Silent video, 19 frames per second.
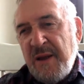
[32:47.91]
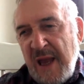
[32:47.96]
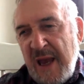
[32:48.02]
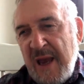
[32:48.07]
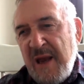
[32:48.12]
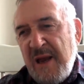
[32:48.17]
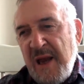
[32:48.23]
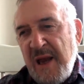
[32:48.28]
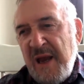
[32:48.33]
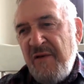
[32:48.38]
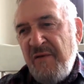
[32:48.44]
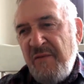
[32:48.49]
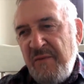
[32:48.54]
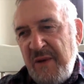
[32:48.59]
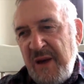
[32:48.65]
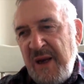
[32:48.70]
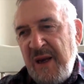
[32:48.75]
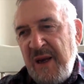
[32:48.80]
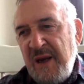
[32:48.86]
that they
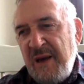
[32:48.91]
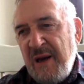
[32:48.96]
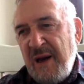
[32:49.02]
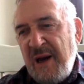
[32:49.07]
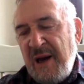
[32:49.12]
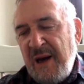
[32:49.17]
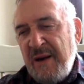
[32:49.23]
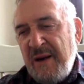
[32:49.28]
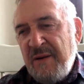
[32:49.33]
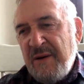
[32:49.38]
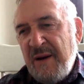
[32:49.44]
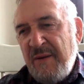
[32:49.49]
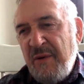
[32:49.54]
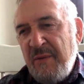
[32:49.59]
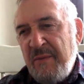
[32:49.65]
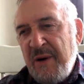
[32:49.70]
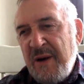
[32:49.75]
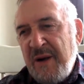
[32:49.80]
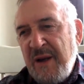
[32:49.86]
gave me
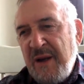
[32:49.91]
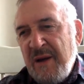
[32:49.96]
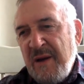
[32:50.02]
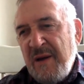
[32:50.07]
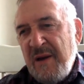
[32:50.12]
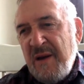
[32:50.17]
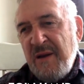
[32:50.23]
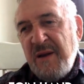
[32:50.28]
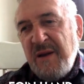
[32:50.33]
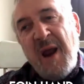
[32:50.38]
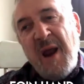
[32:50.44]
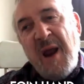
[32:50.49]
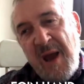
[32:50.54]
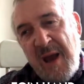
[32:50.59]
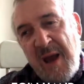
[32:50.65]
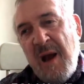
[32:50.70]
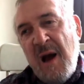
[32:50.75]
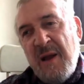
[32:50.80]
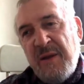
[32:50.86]
and everybody that
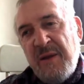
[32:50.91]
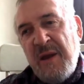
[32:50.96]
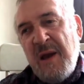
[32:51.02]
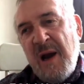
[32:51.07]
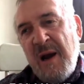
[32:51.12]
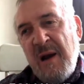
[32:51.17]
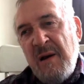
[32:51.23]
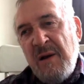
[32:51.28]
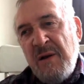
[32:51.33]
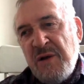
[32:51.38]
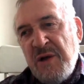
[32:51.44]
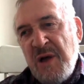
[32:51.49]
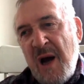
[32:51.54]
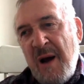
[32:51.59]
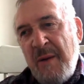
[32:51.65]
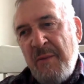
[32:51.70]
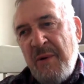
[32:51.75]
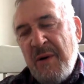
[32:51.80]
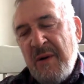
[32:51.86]
I got the Ireland
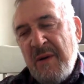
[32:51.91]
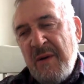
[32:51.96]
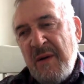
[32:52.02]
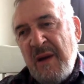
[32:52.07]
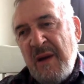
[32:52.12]
job,